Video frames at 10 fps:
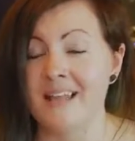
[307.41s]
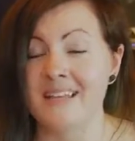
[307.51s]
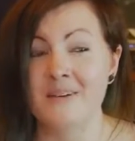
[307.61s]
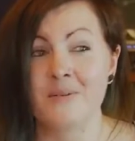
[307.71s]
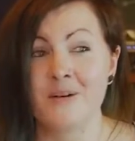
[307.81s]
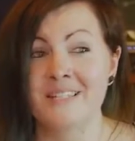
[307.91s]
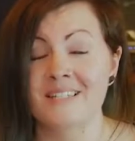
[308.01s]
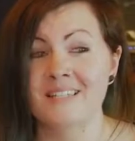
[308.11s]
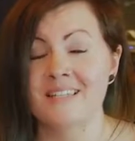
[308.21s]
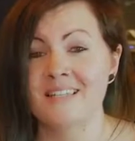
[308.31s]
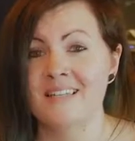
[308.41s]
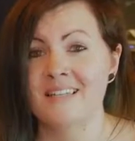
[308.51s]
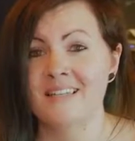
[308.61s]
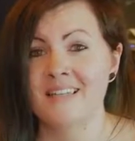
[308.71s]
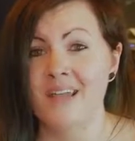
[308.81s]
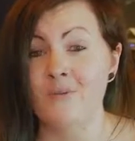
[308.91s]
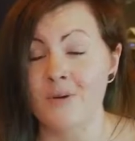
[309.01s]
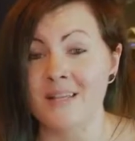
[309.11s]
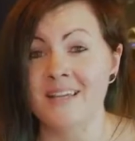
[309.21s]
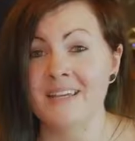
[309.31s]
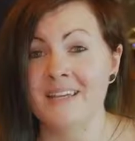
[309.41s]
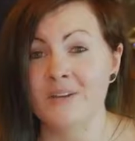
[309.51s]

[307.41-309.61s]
Like, it was a really